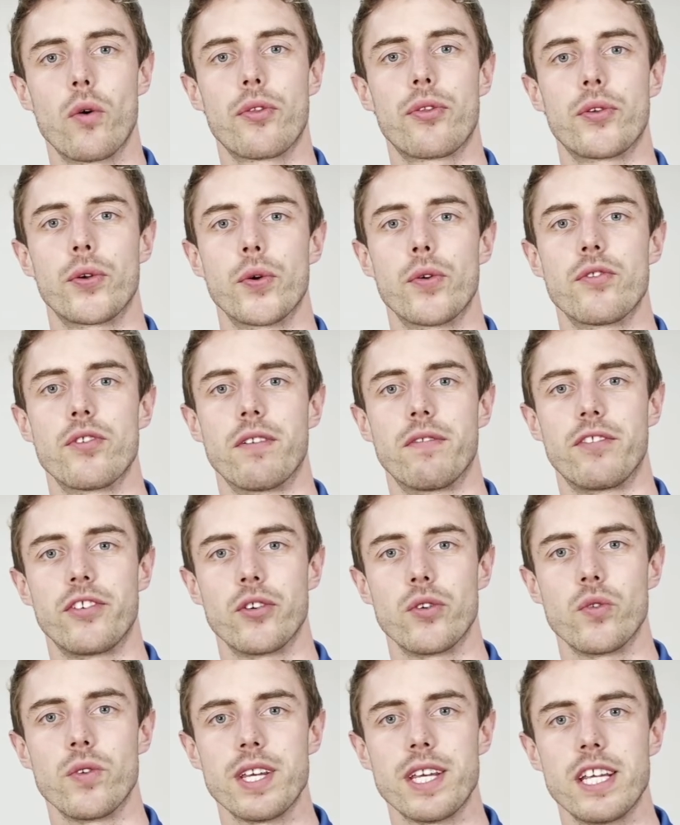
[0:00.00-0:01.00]
through and
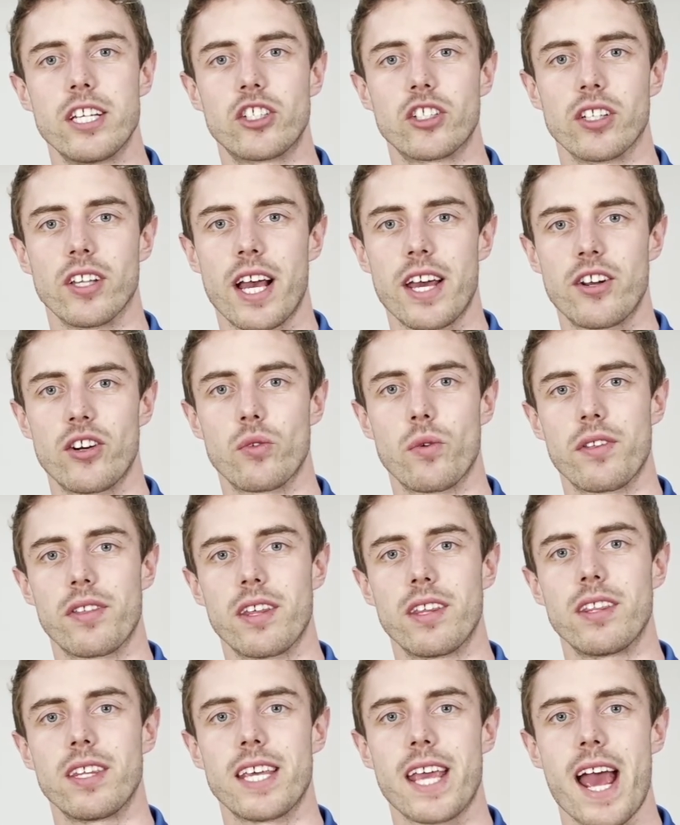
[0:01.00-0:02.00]
review each letter
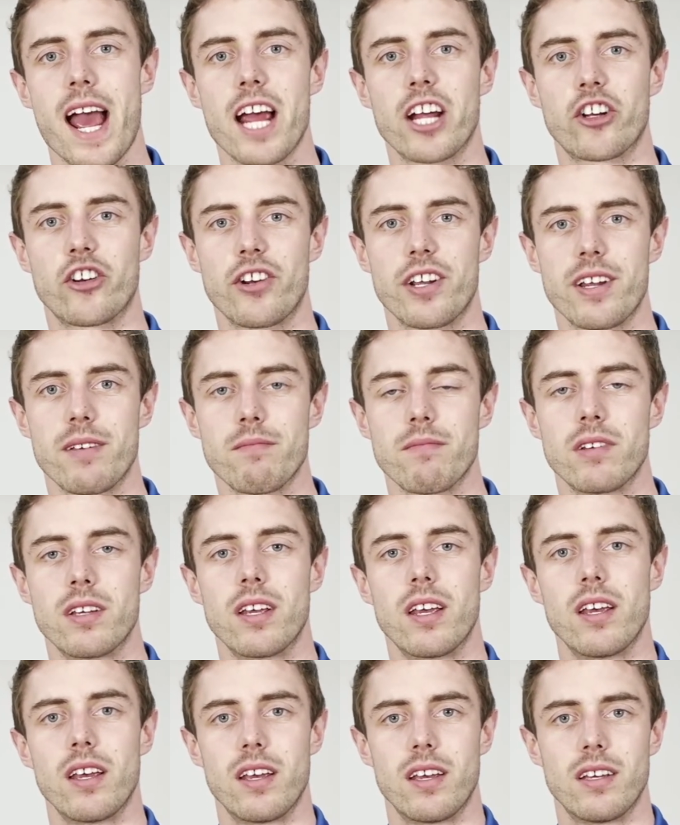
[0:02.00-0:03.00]
within the acronym.
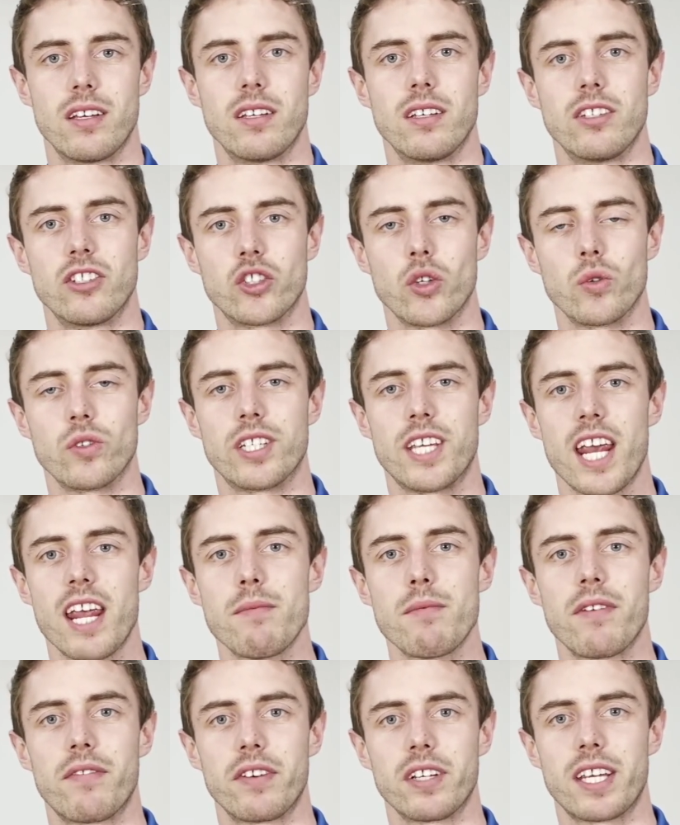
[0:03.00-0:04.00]
So
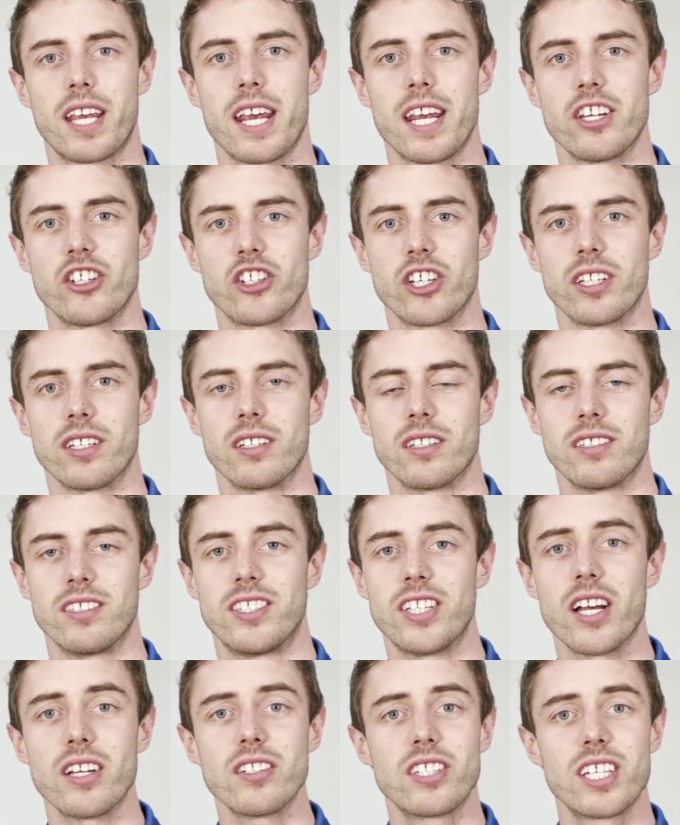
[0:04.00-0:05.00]
gamification.
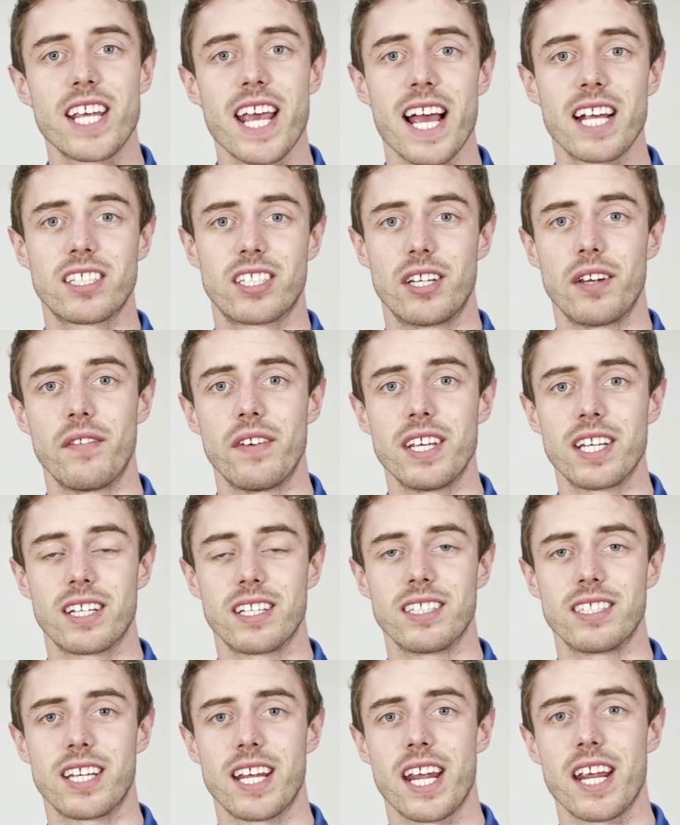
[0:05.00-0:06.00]
Does the activity
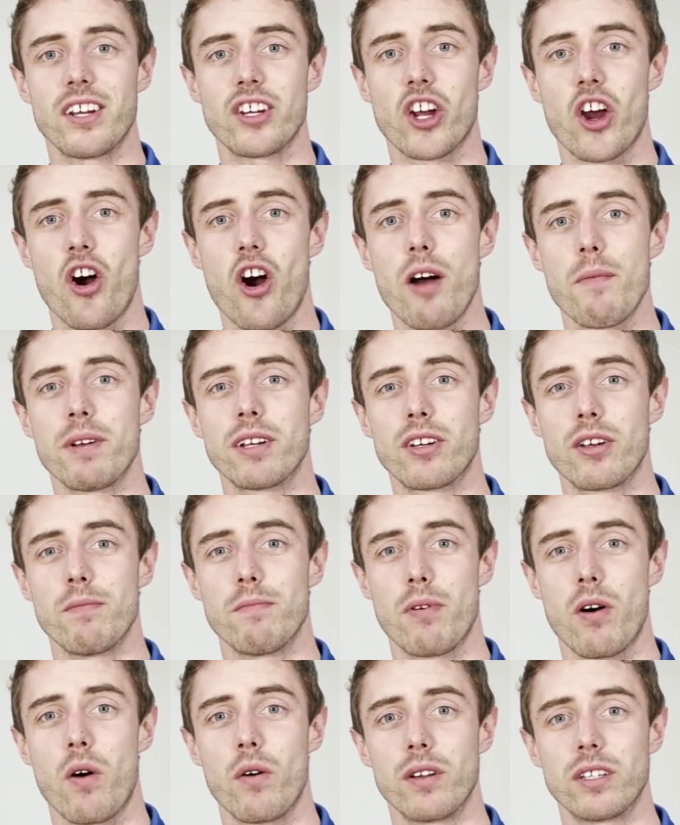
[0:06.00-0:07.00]
contain common
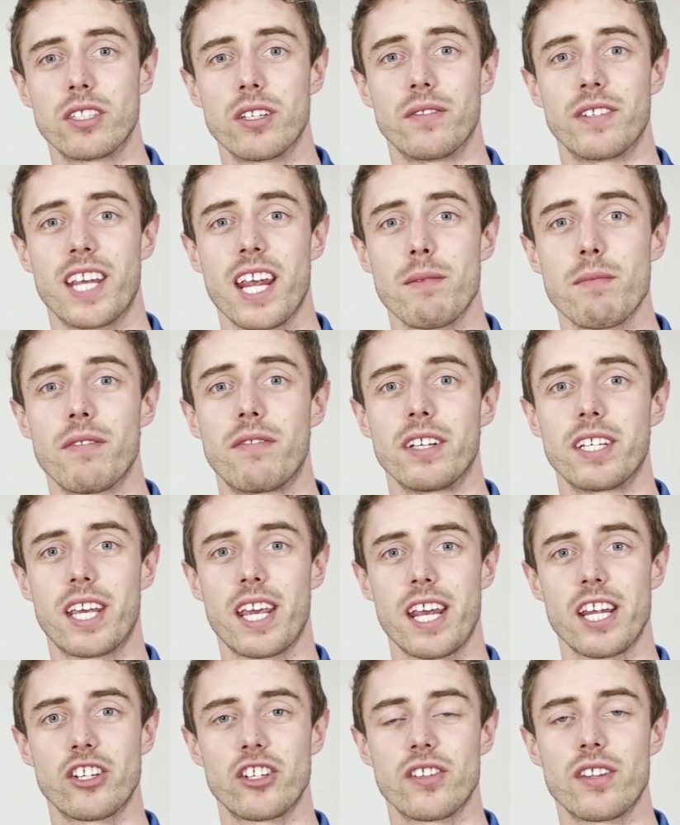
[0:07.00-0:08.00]
components of
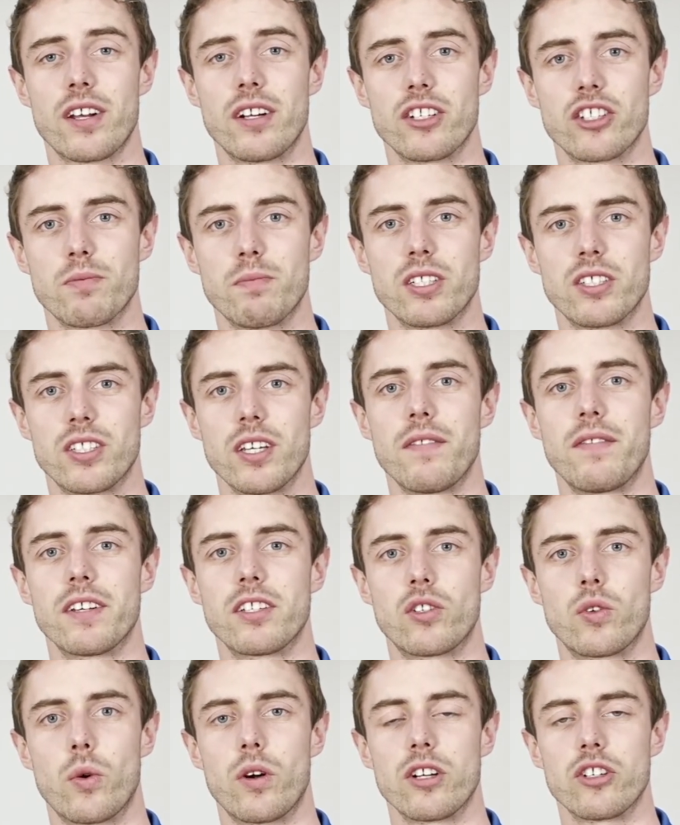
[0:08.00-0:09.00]
gamification that are
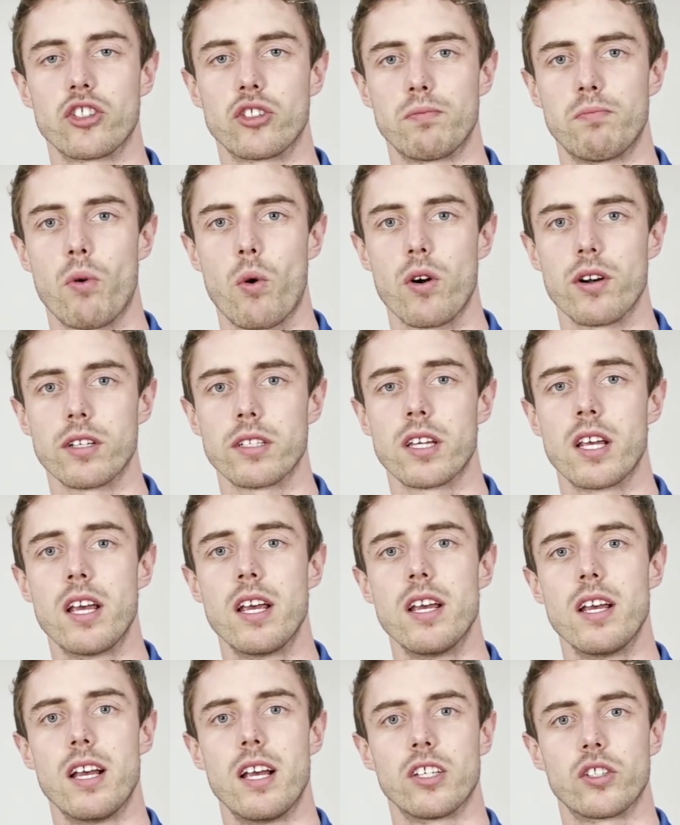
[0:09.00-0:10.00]
specific to our sport?
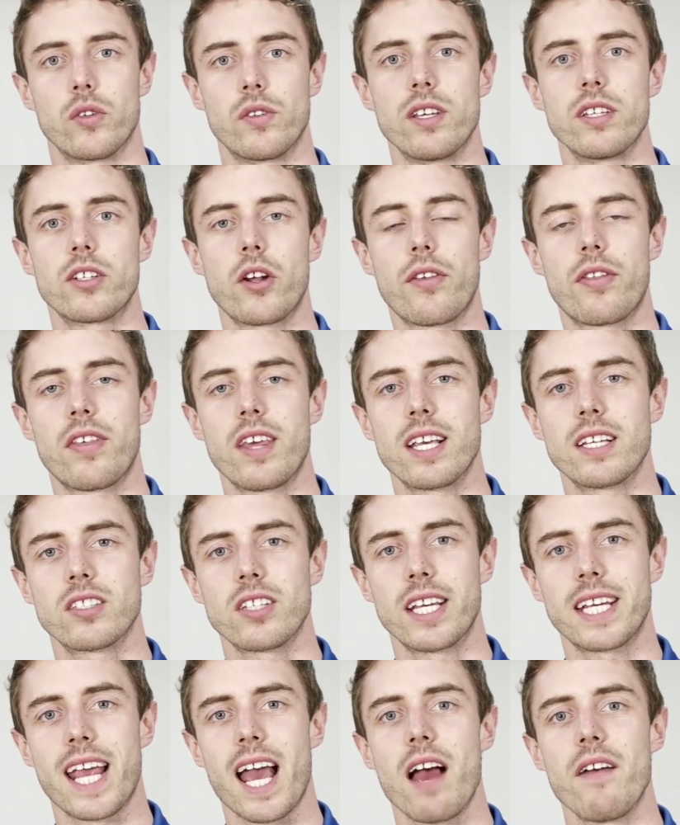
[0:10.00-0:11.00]
So these are things
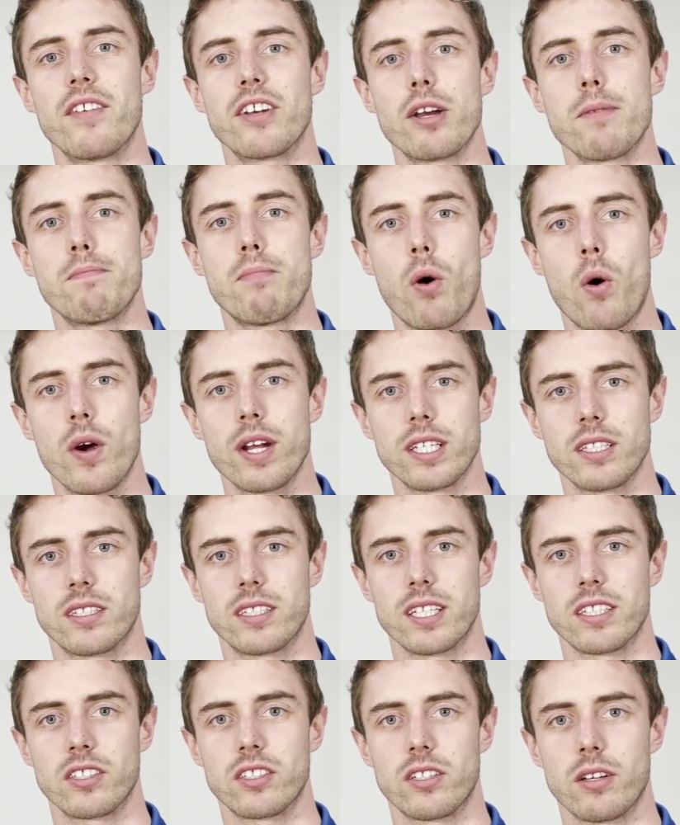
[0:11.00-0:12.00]
like having a point
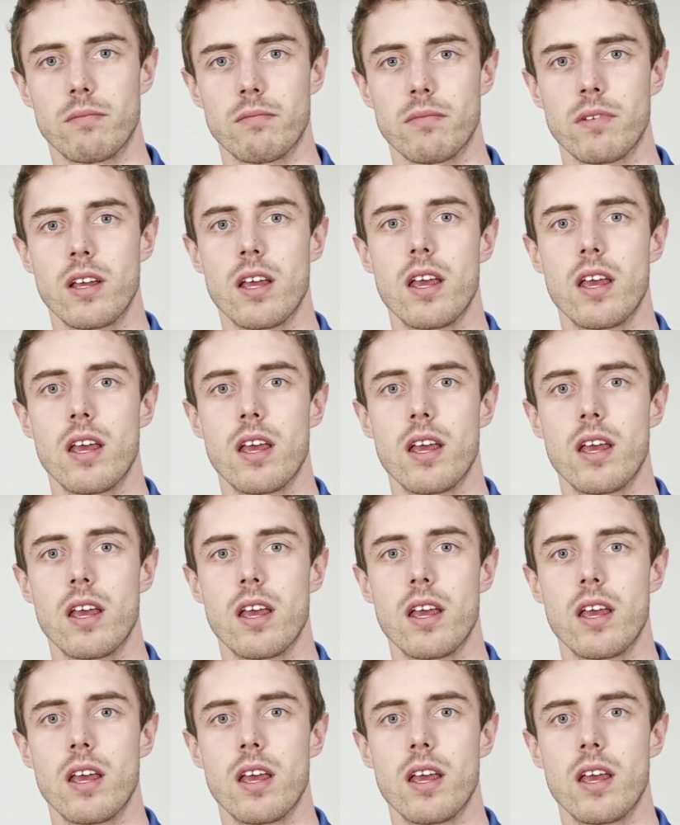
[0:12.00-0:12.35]
system,